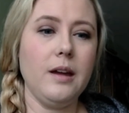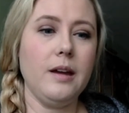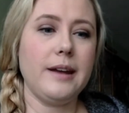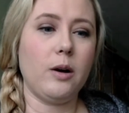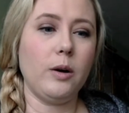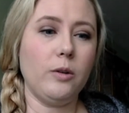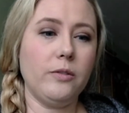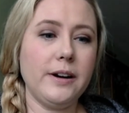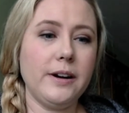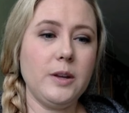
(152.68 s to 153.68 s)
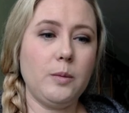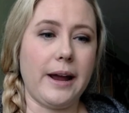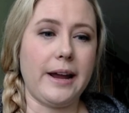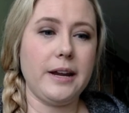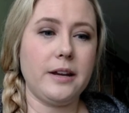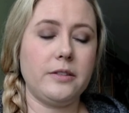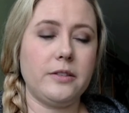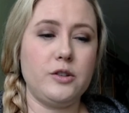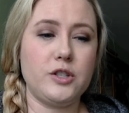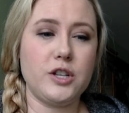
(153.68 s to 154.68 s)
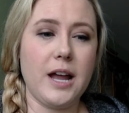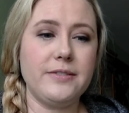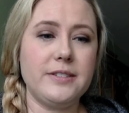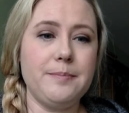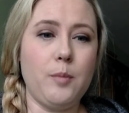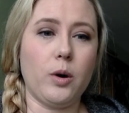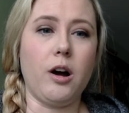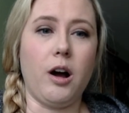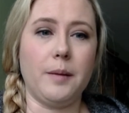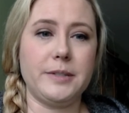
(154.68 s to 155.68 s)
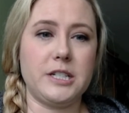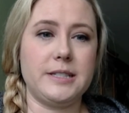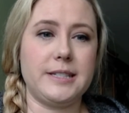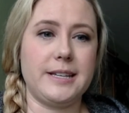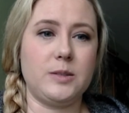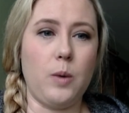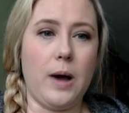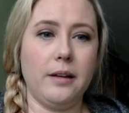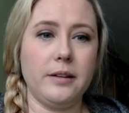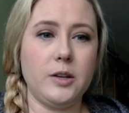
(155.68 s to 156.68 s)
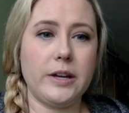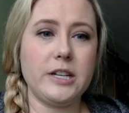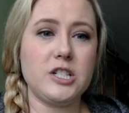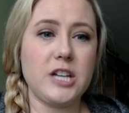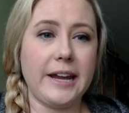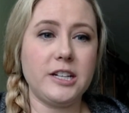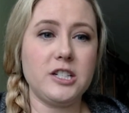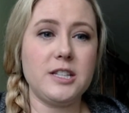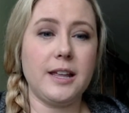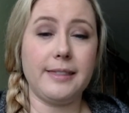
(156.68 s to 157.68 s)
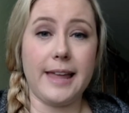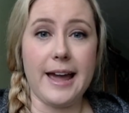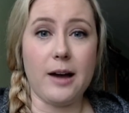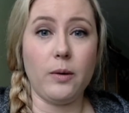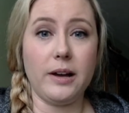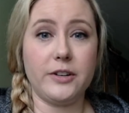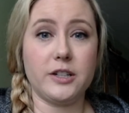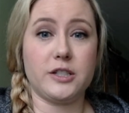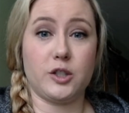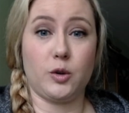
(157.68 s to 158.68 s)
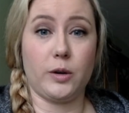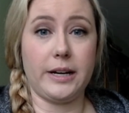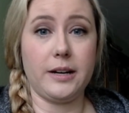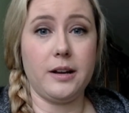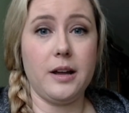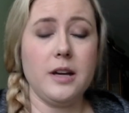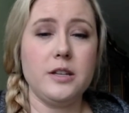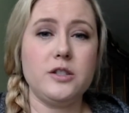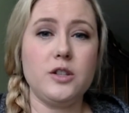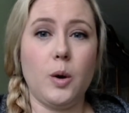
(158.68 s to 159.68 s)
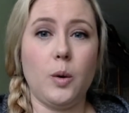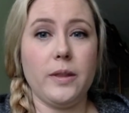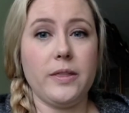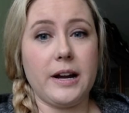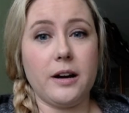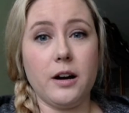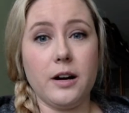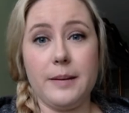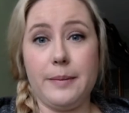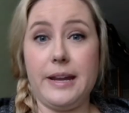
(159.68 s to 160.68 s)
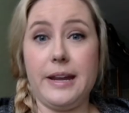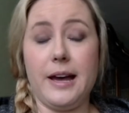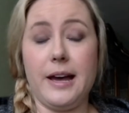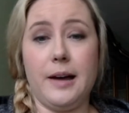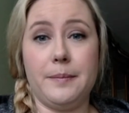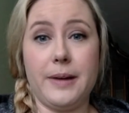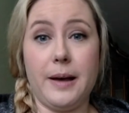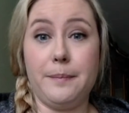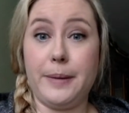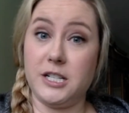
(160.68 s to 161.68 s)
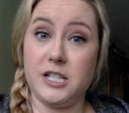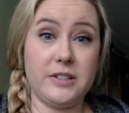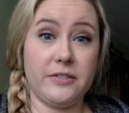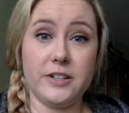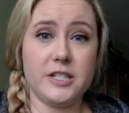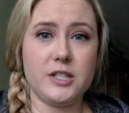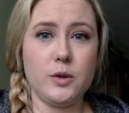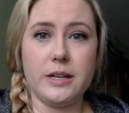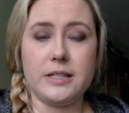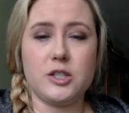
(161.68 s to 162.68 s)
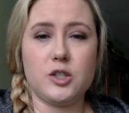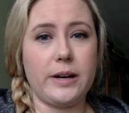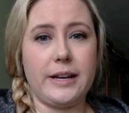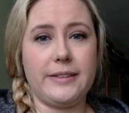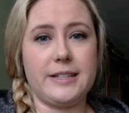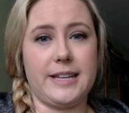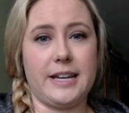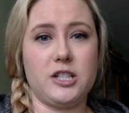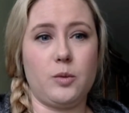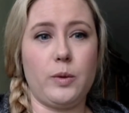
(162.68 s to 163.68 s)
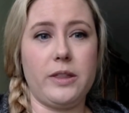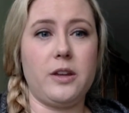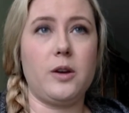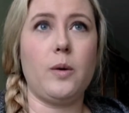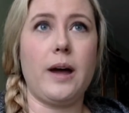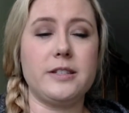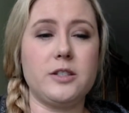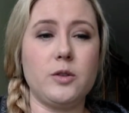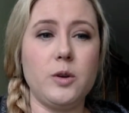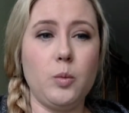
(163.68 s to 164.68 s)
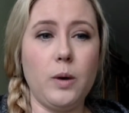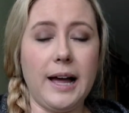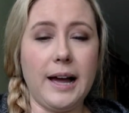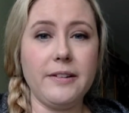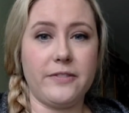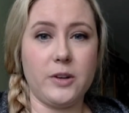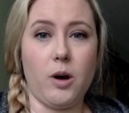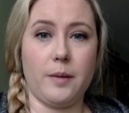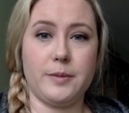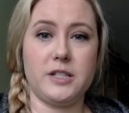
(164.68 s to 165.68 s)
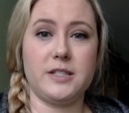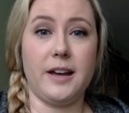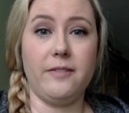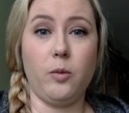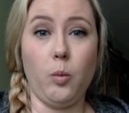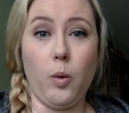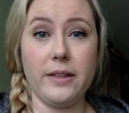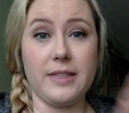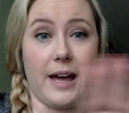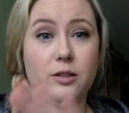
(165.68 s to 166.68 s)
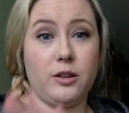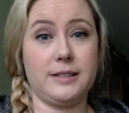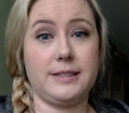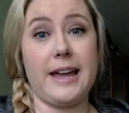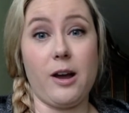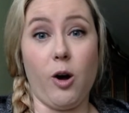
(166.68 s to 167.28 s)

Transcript: Now, over in the right, you should have some more options as well. You can change the layout of your screen. So there are going to be a bunch of different students joining the session with you. And so you will have a few options of what that looks like